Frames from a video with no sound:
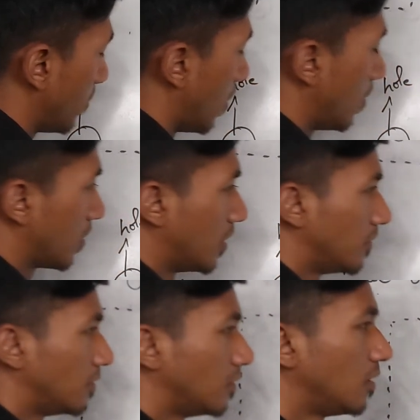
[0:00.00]

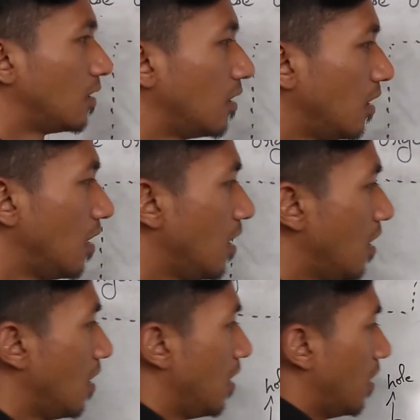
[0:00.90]
long,
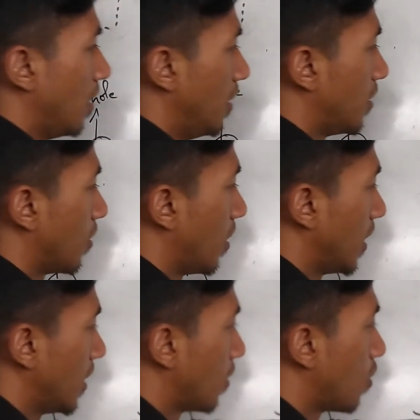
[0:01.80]
he saw
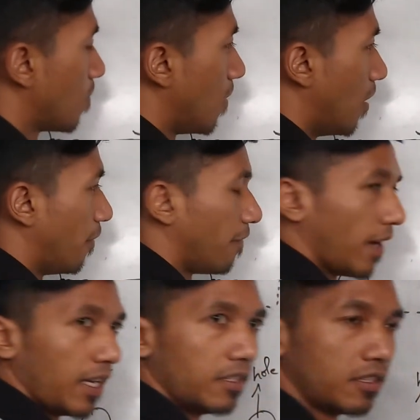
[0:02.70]
another group of
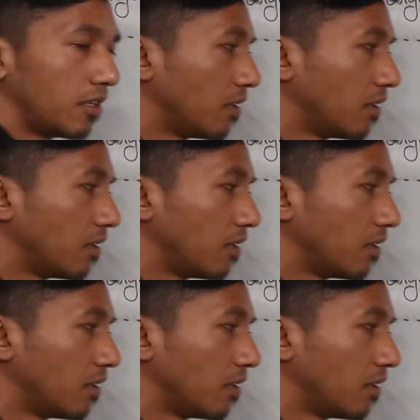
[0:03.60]
ants